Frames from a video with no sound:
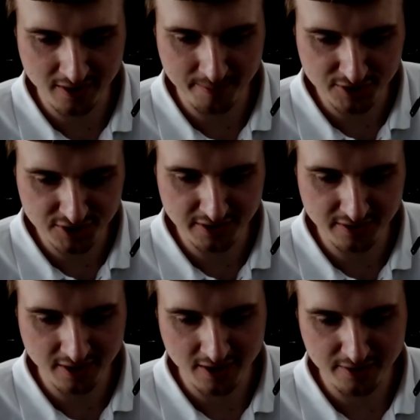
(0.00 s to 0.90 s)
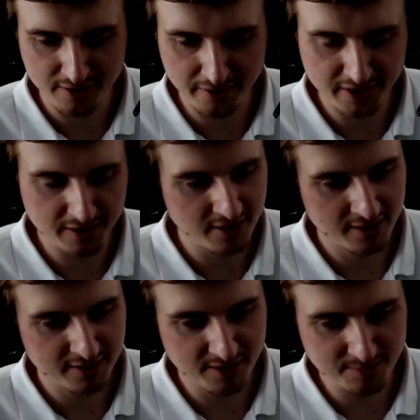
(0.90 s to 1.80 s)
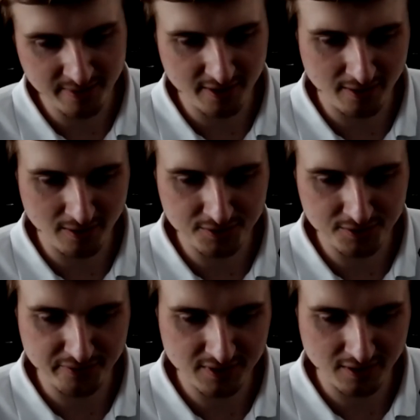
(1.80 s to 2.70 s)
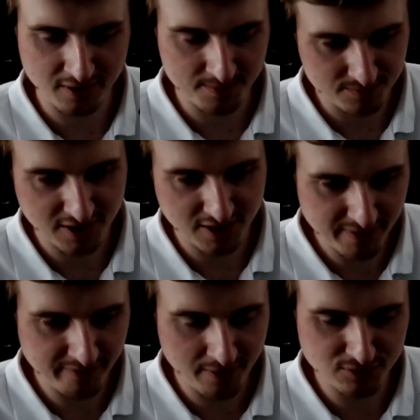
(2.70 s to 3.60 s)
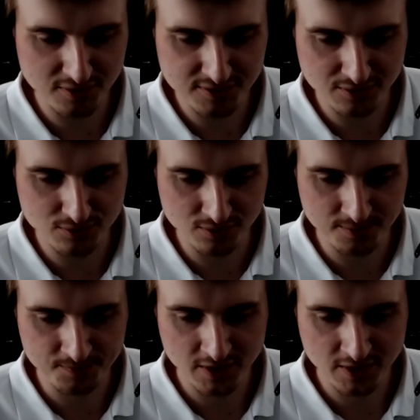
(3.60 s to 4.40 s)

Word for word: matching learning, can be a lot of uh, can be very interesting to do.